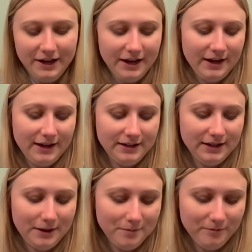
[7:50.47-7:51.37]
and
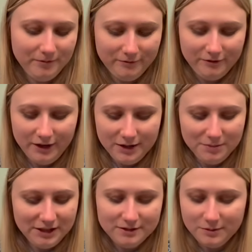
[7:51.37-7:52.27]
I'm very
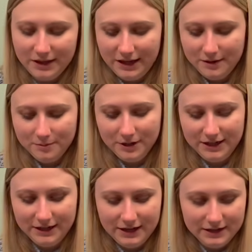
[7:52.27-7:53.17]
pleased with it.
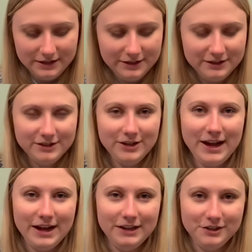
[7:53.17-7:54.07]
But so
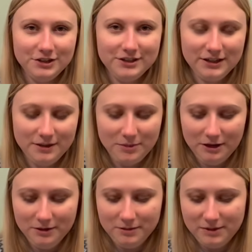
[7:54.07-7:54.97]
yeah, you're just gonna
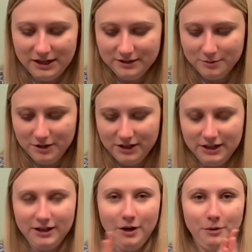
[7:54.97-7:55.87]
bear with me as we're
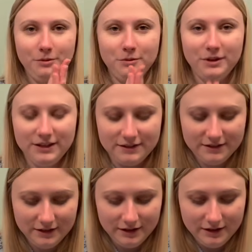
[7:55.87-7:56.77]
gonna go through this